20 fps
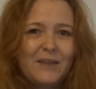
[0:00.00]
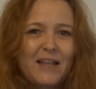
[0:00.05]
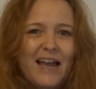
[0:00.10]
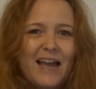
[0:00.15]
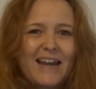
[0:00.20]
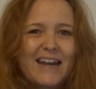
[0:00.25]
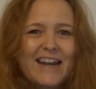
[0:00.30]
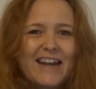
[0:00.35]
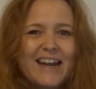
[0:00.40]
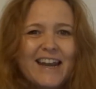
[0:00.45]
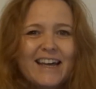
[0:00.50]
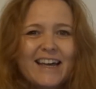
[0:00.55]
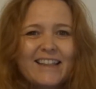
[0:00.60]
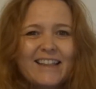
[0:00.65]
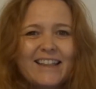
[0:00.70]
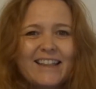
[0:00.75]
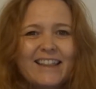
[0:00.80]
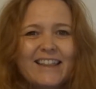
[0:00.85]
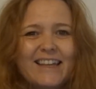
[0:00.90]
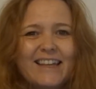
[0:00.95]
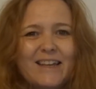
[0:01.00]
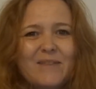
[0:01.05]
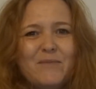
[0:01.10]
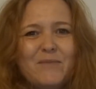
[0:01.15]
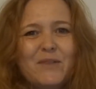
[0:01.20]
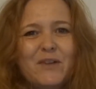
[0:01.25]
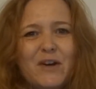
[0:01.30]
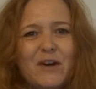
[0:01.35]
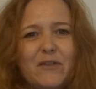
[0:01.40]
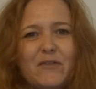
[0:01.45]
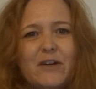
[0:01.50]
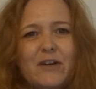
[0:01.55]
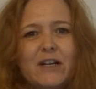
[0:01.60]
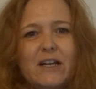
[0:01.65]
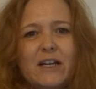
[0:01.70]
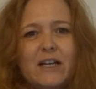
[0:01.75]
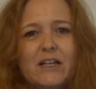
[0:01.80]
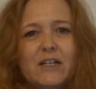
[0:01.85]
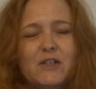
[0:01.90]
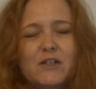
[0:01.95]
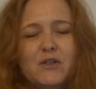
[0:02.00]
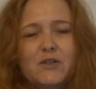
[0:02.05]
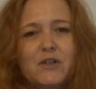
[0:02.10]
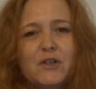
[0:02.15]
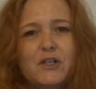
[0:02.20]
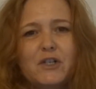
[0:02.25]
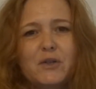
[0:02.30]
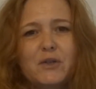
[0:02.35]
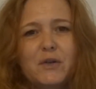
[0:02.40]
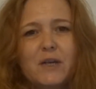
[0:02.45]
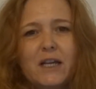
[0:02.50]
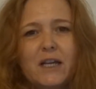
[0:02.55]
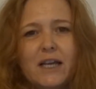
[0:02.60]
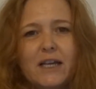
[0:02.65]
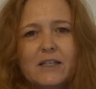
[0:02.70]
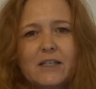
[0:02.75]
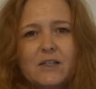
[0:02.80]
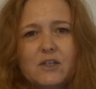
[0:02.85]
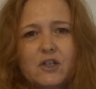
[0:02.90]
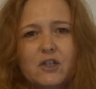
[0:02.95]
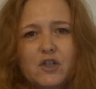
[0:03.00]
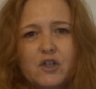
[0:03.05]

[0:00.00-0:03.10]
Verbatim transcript: Another theme that I really enjoy doing is to